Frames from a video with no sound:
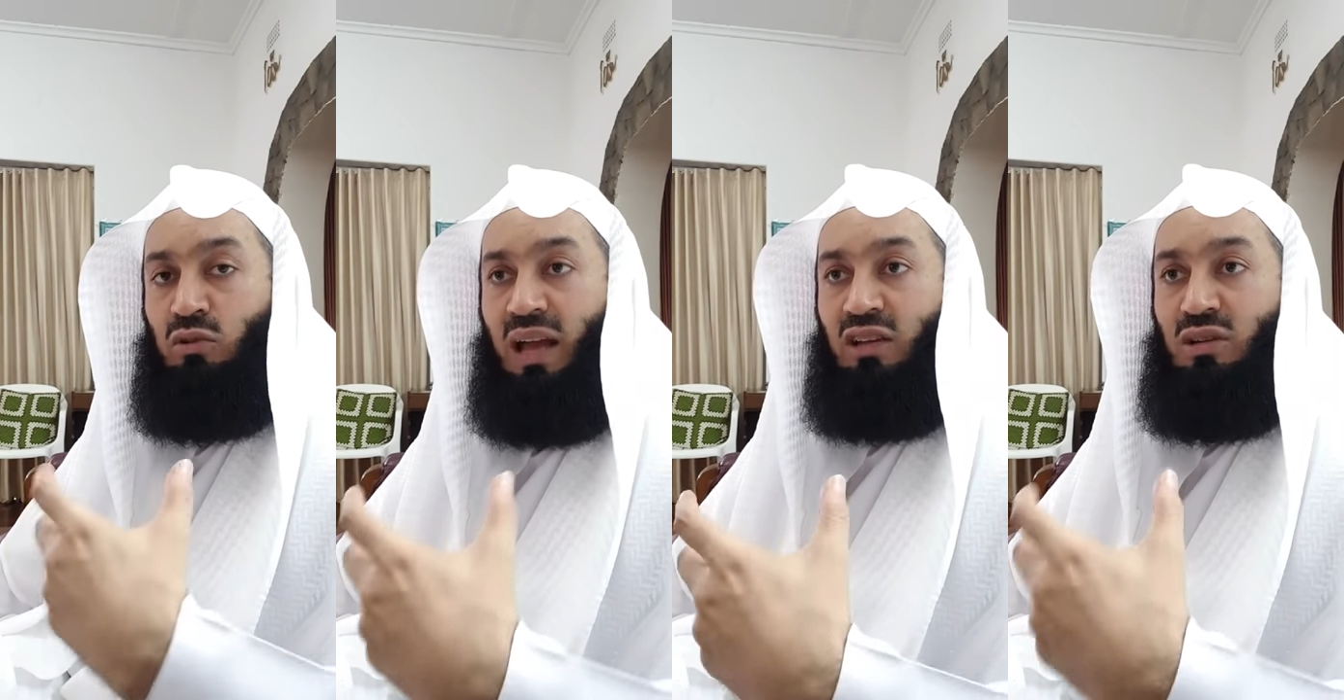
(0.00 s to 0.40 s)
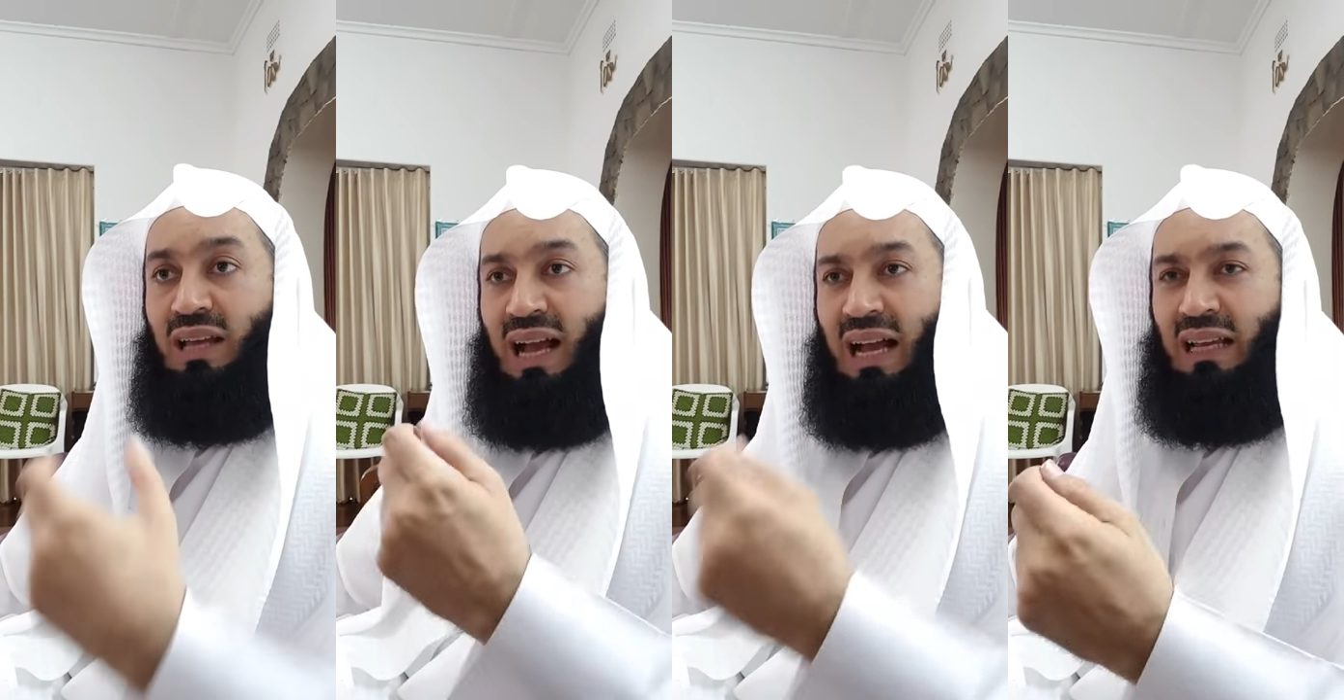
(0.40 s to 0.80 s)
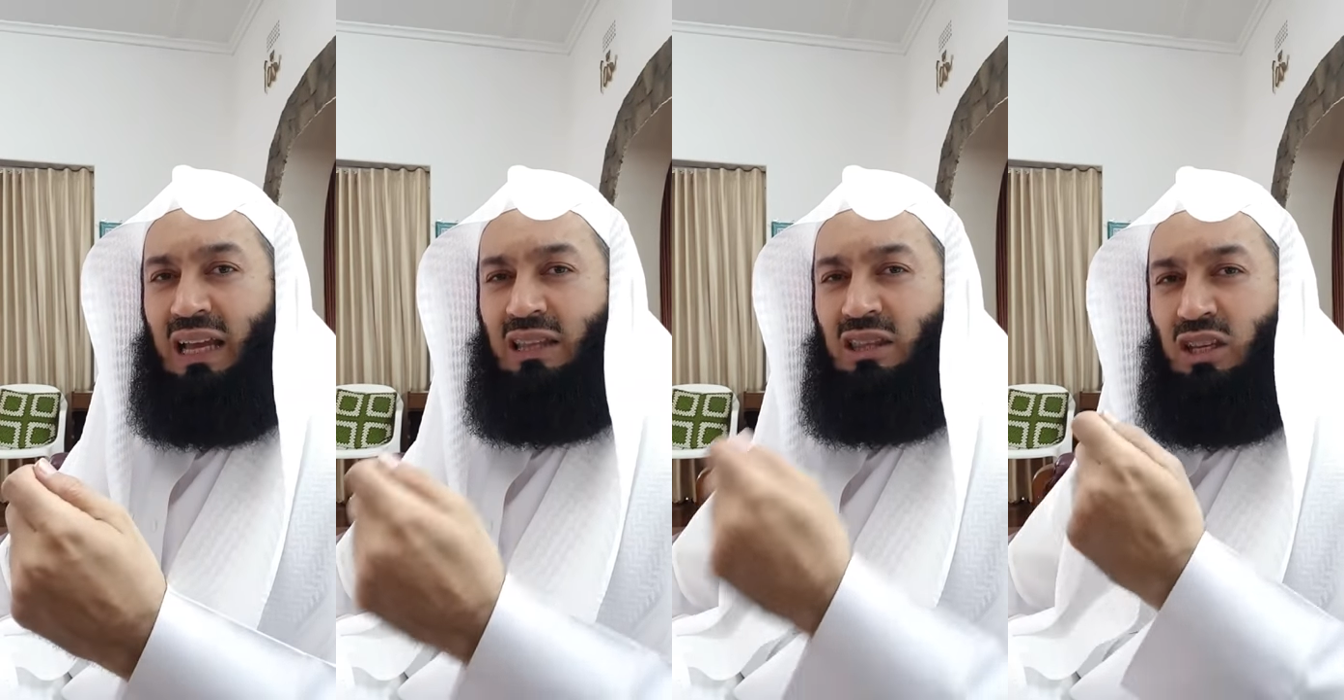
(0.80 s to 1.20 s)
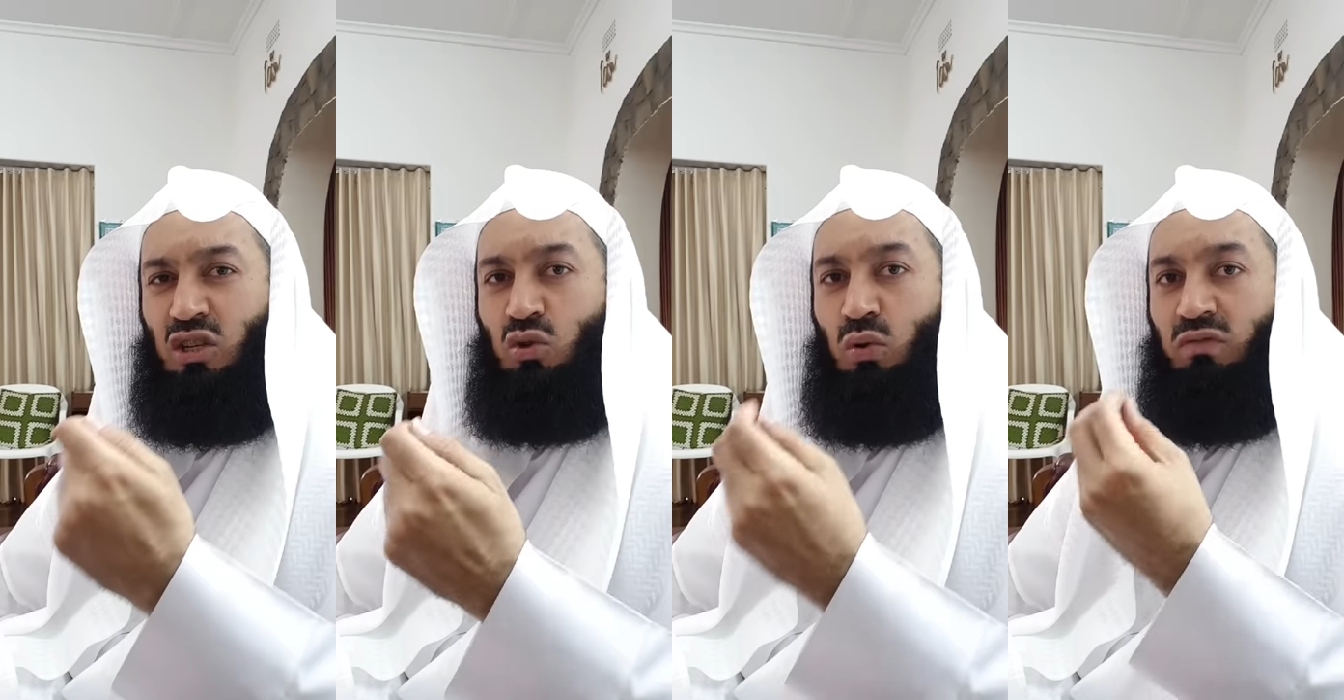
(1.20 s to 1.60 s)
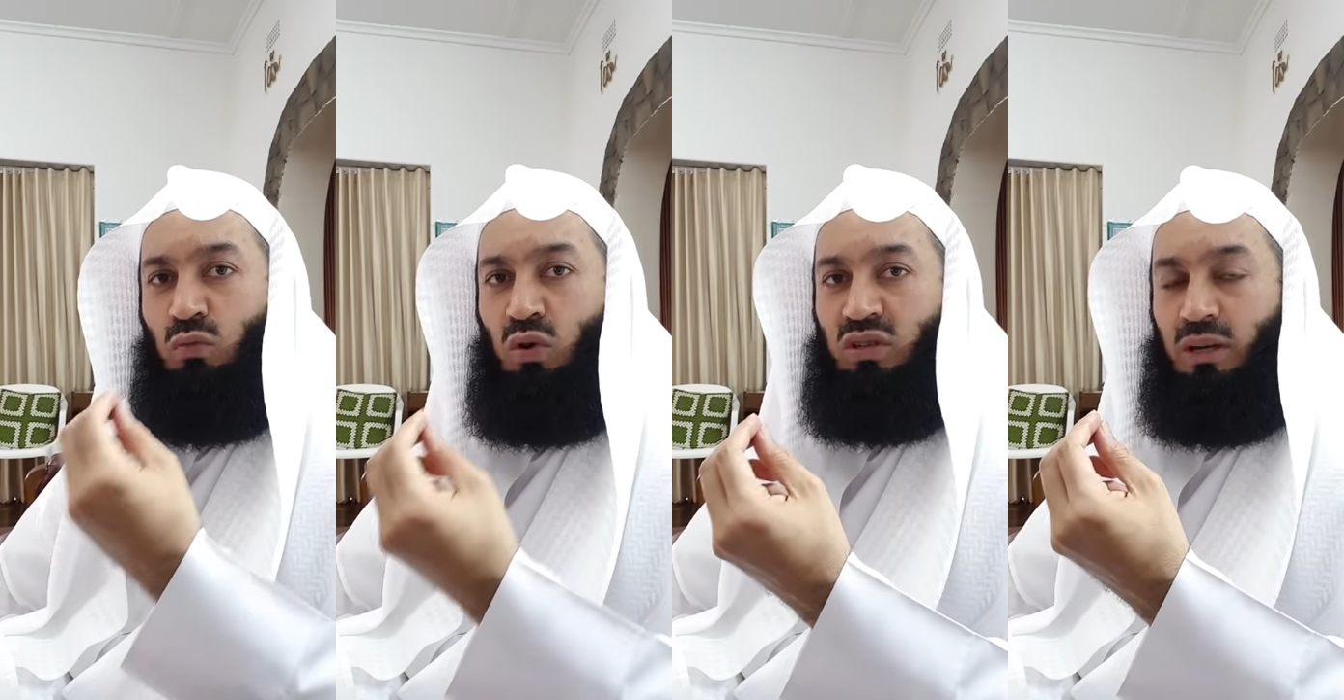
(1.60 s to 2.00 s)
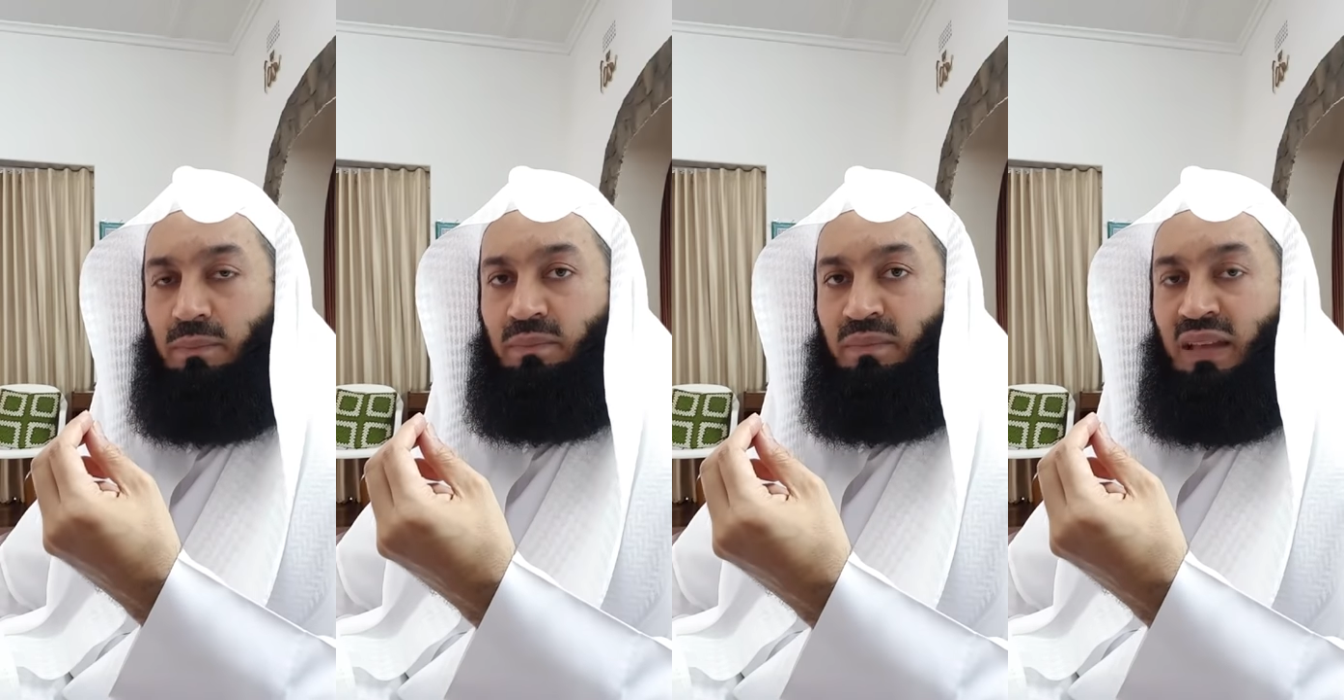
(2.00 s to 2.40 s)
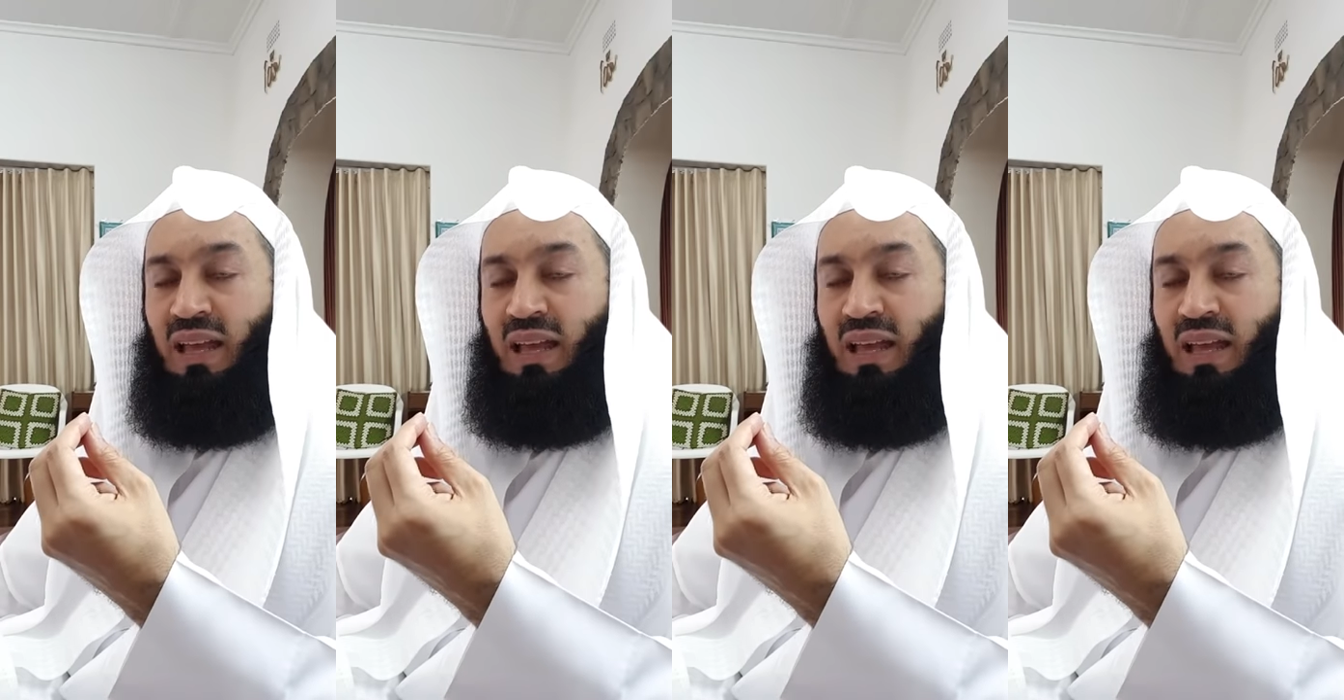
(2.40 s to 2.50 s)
to actually highlight the issue of water.